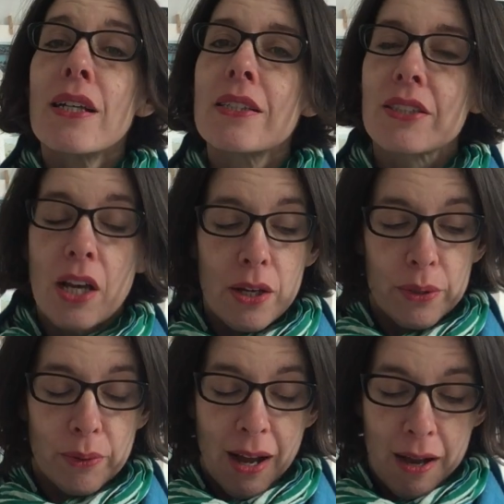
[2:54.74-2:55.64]

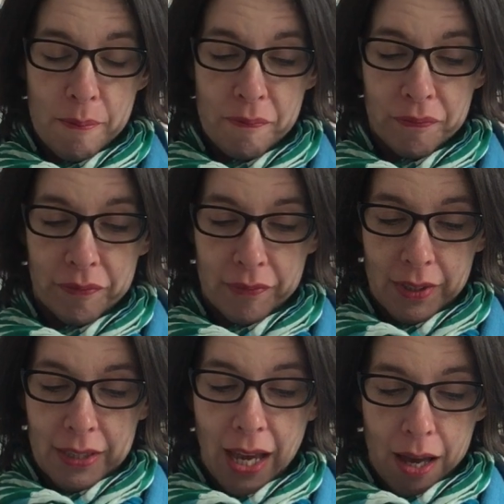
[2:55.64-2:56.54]
So
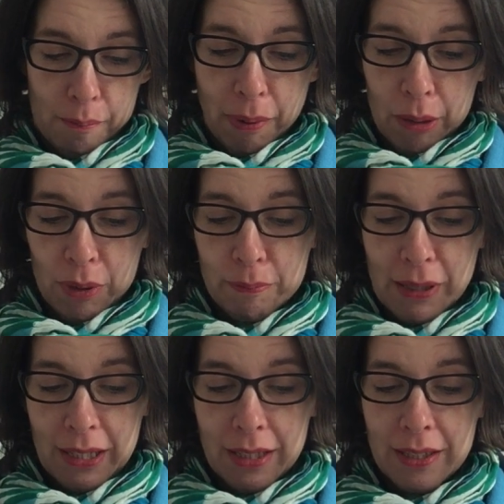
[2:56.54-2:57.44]
bear with
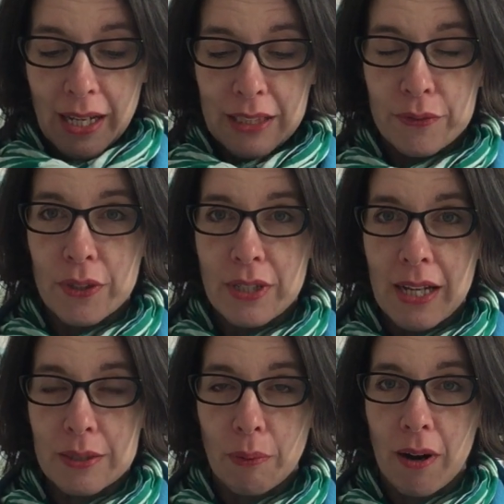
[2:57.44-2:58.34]
me in the next few
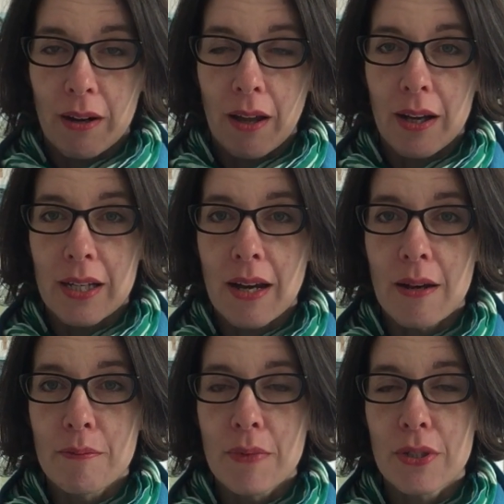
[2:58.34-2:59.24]
days while I
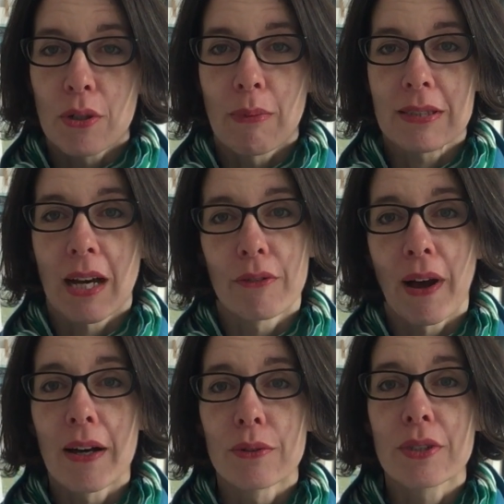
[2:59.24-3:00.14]
sort myself
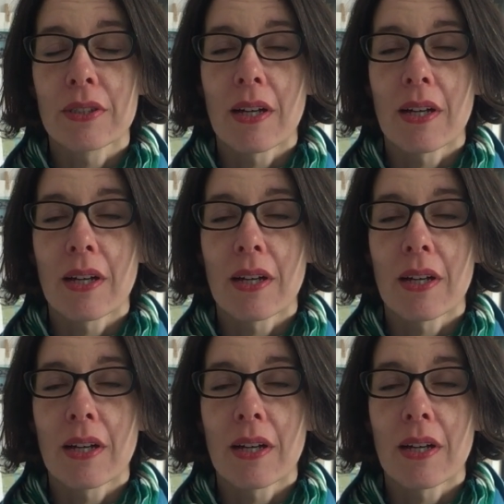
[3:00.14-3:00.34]
out